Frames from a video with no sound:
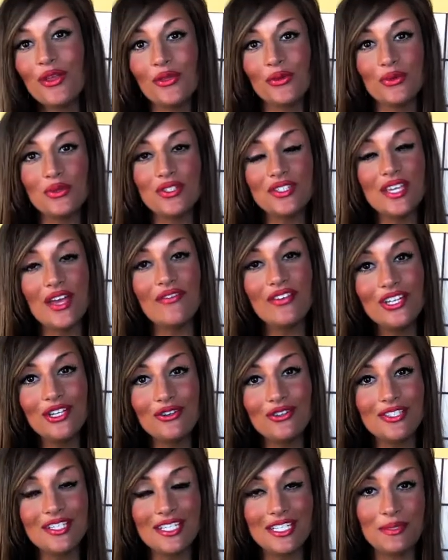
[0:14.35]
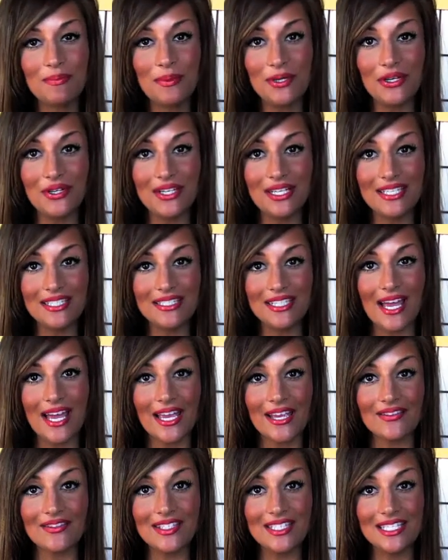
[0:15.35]
Through 7 years experience, I
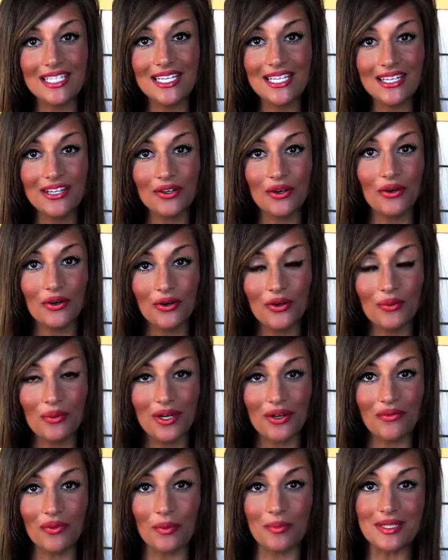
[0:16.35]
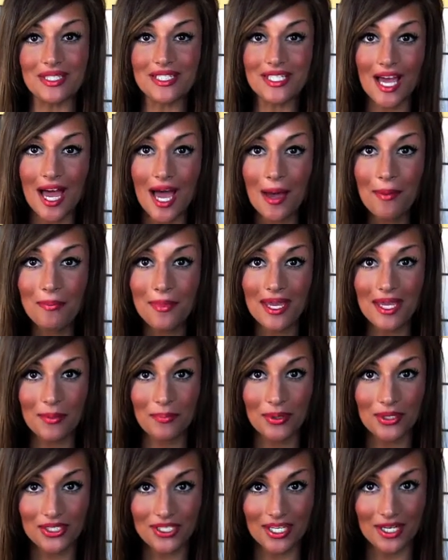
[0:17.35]
have seen and heard one of women's top
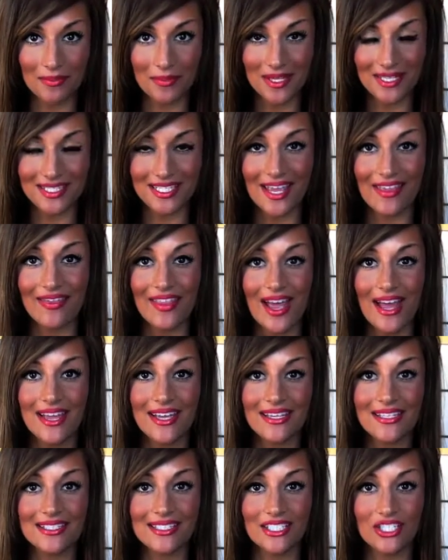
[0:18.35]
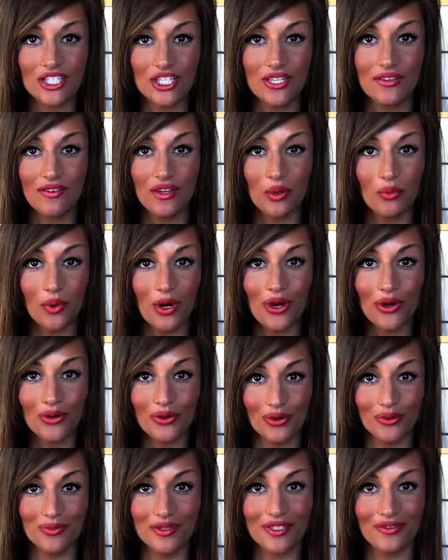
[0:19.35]
makeup predicaments, and that is achieving
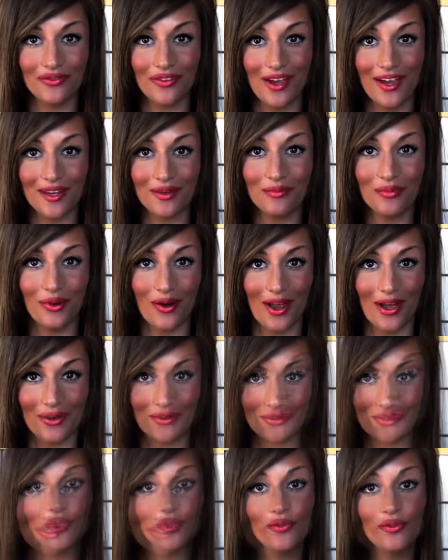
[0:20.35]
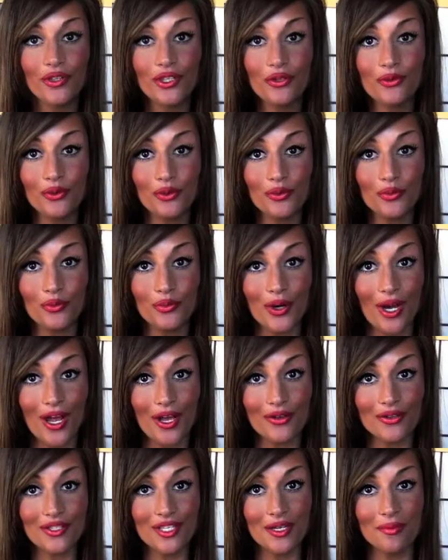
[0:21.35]
well-groomed, defined brows. Beautifully groomed
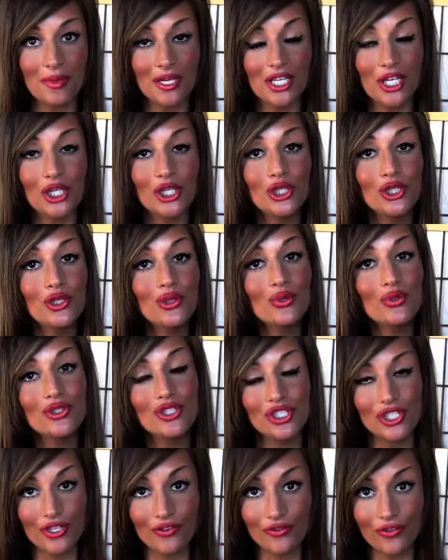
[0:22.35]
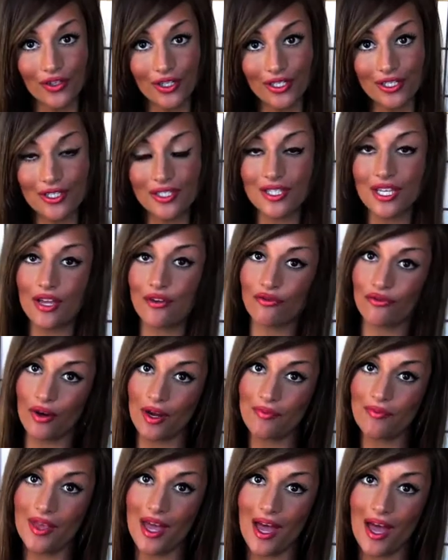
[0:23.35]
brows can make a huge difference. They
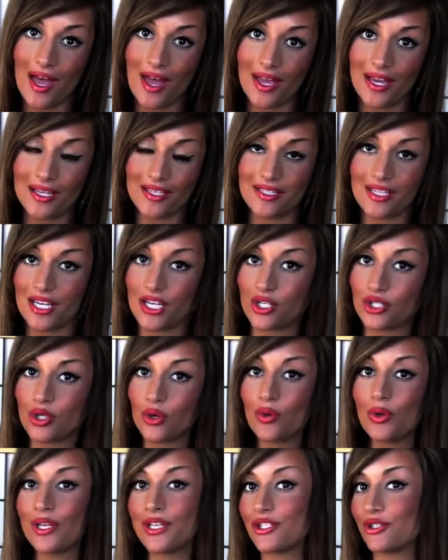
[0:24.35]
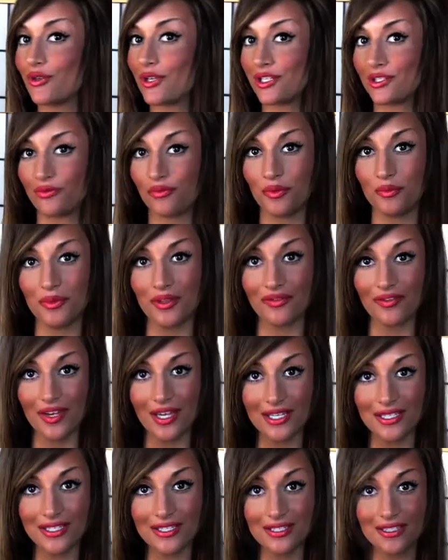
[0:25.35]
frame the eyes and can totally transform the
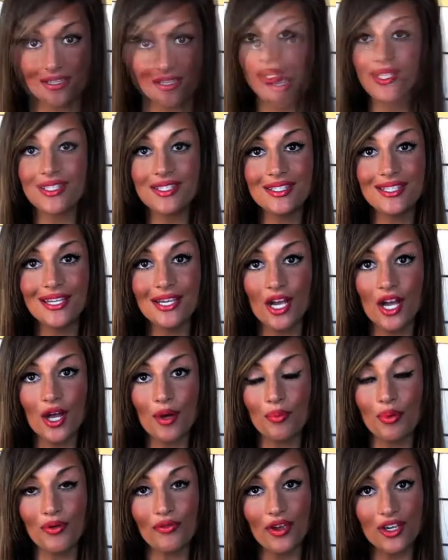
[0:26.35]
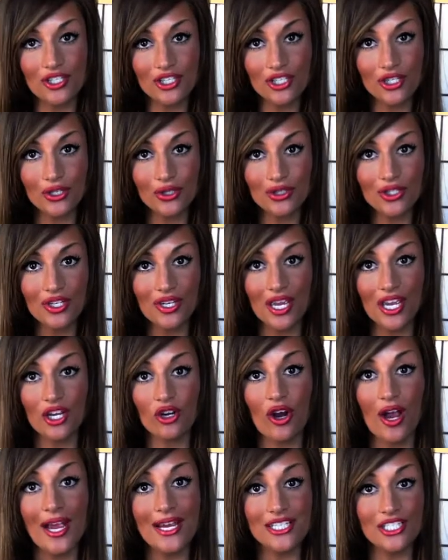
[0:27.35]
face. You can seek a professional to get
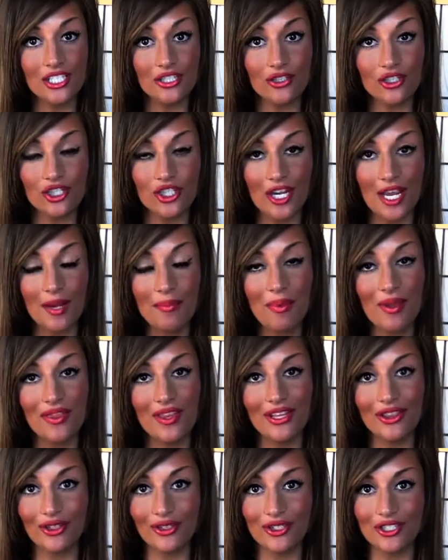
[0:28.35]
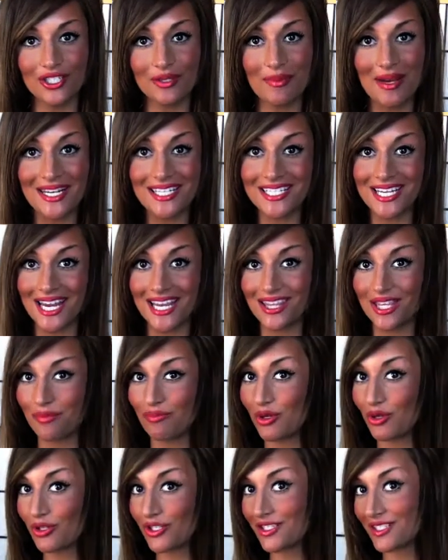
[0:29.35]
your ideal shape and then learn to maintain
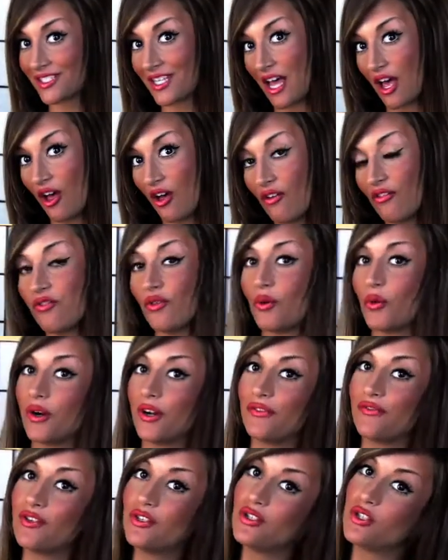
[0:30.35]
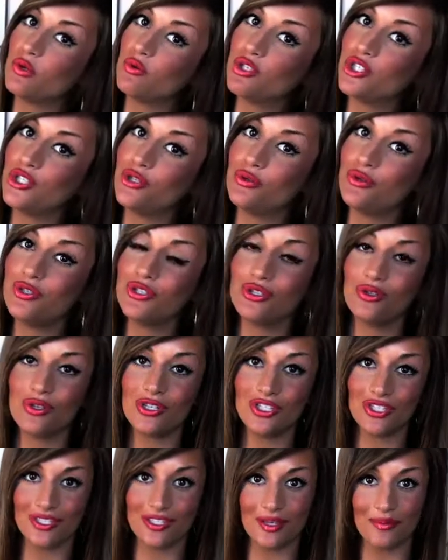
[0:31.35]
them yourself, or if you so choose, you
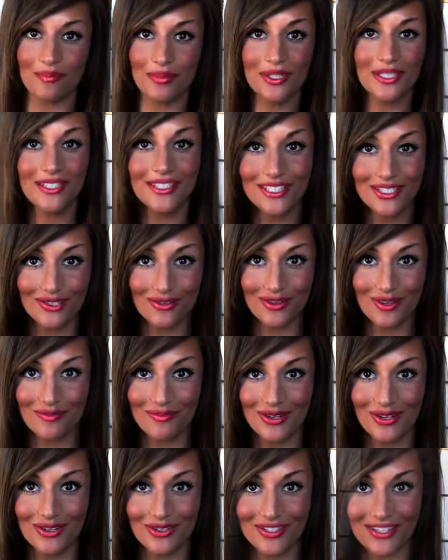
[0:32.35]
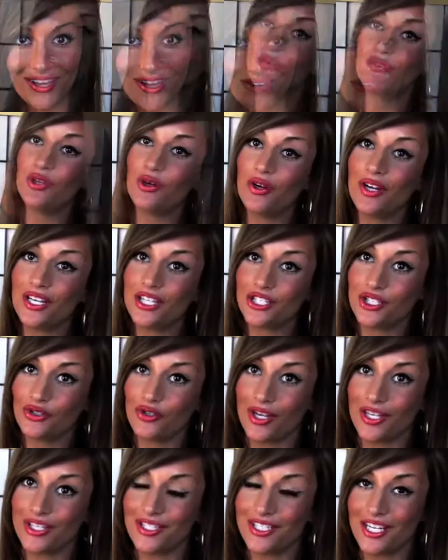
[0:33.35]
can just completely do them yourself. So if you're
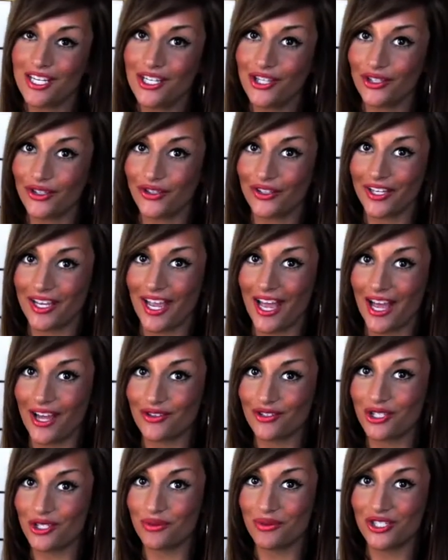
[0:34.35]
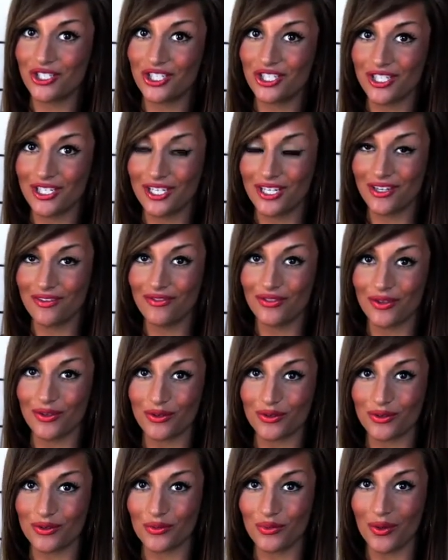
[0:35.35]
interested in learning how to achieve
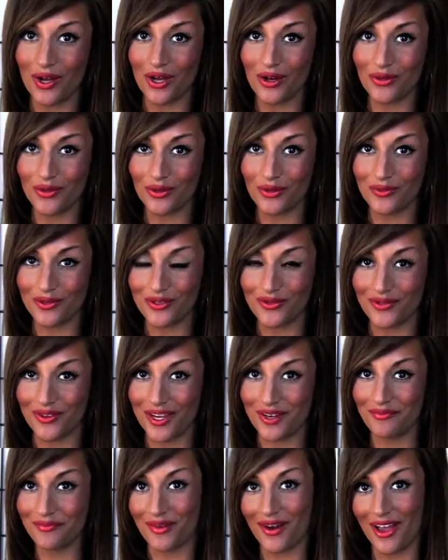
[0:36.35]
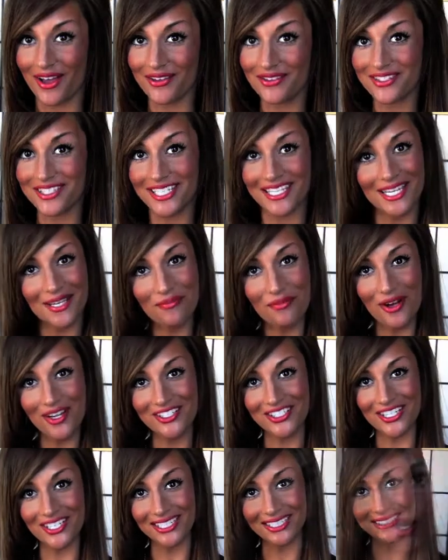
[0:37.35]
those well-groomed, defined brows, then keep
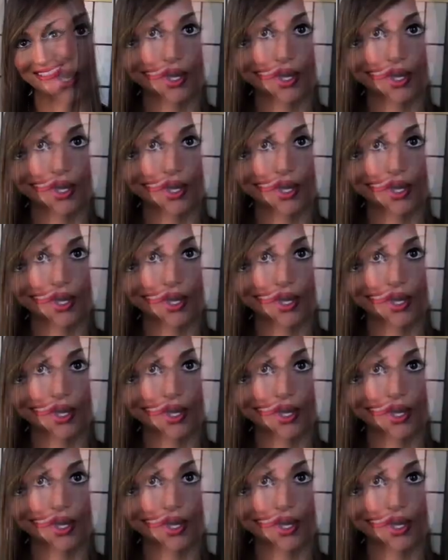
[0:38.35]
watching.